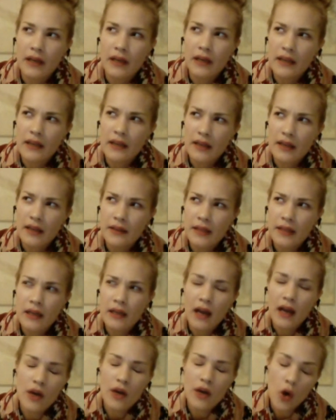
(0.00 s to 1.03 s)

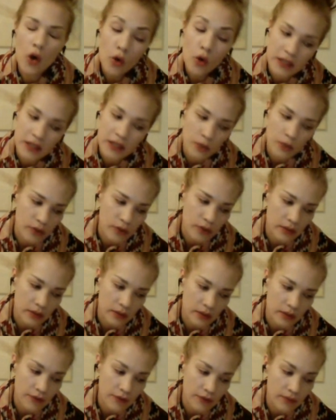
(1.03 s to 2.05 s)
I hope it would,
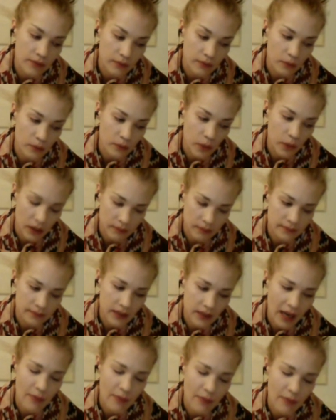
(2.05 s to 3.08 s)

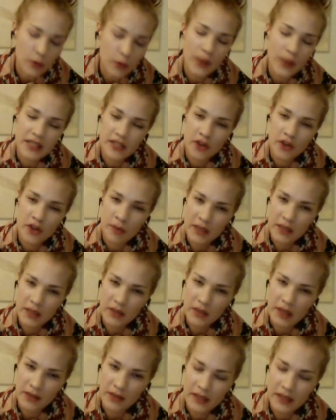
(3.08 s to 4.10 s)
I'm quite determined
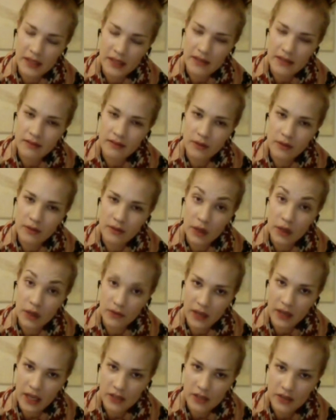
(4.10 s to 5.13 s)
to get this
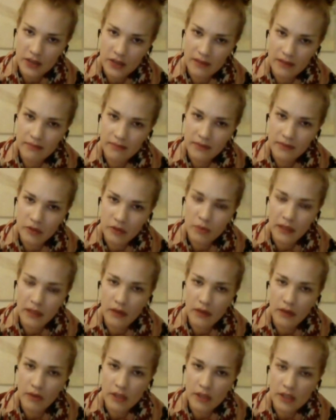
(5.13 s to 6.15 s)
qualification to be
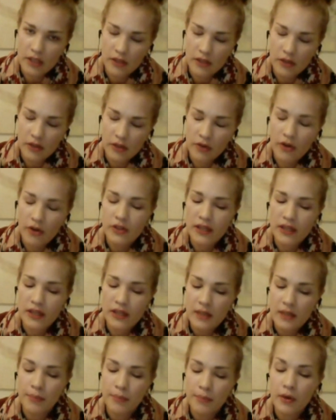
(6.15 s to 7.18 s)
a registered nurse at
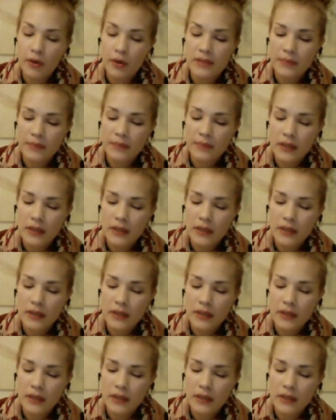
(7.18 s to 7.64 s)
some point.